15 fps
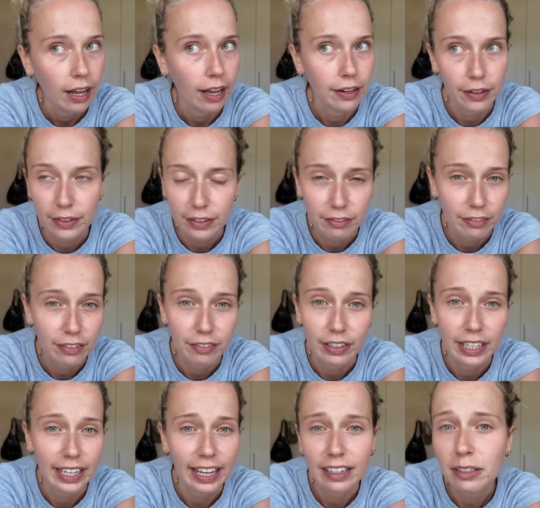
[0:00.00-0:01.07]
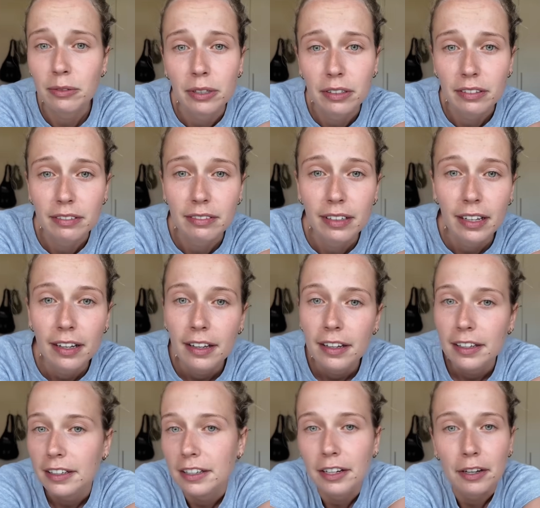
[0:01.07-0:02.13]
I don't think really anyone,
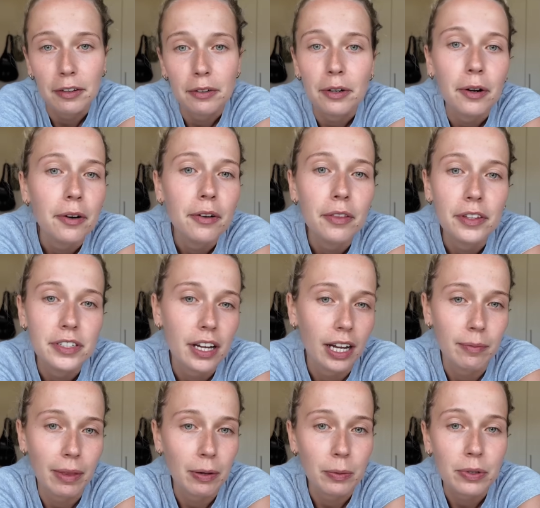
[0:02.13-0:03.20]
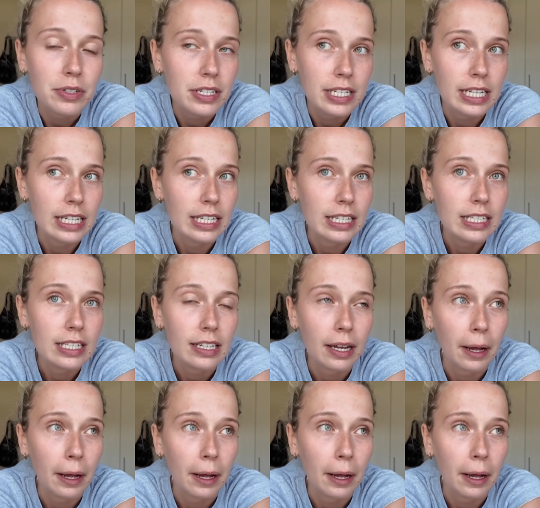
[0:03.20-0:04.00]
got the time they wanted.